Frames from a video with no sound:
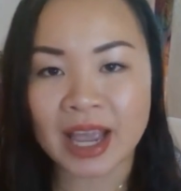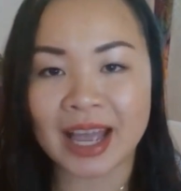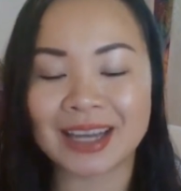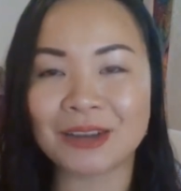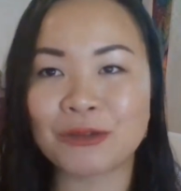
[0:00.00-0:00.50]

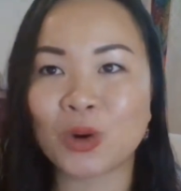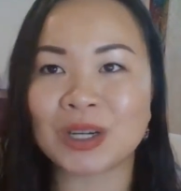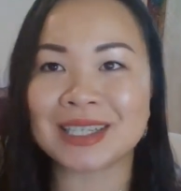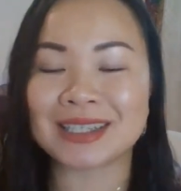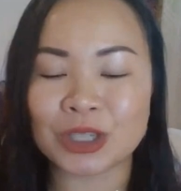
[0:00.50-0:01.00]
And of
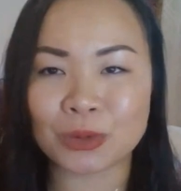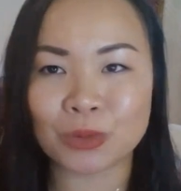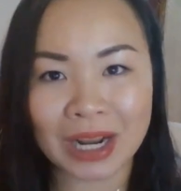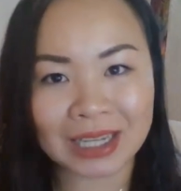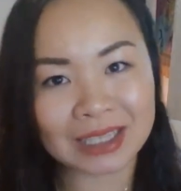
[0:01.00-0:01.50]
course,
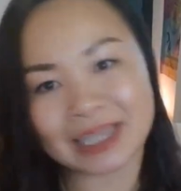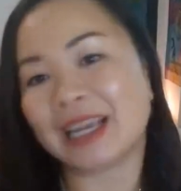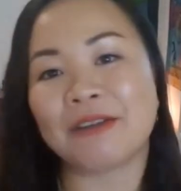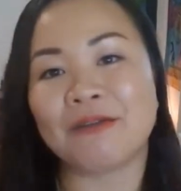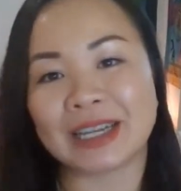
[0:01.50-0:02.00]
directly
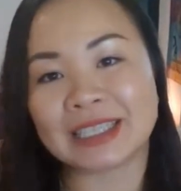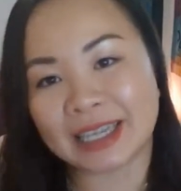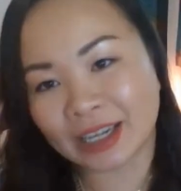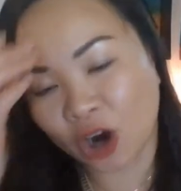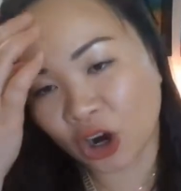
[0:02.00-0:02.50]

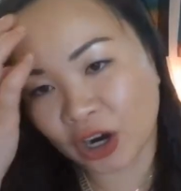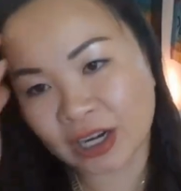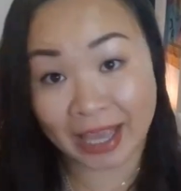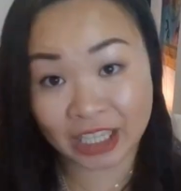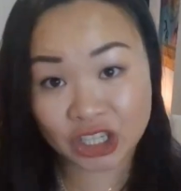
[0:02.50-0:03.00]
affecting our
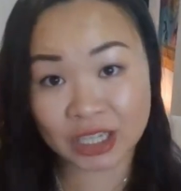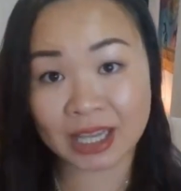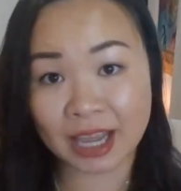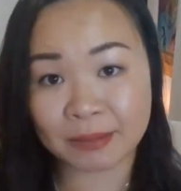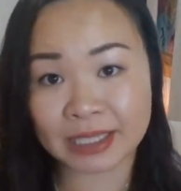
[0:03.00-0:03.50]
energy
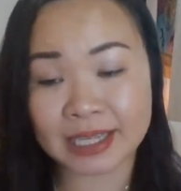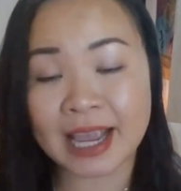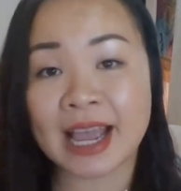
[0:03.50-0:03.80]
alignment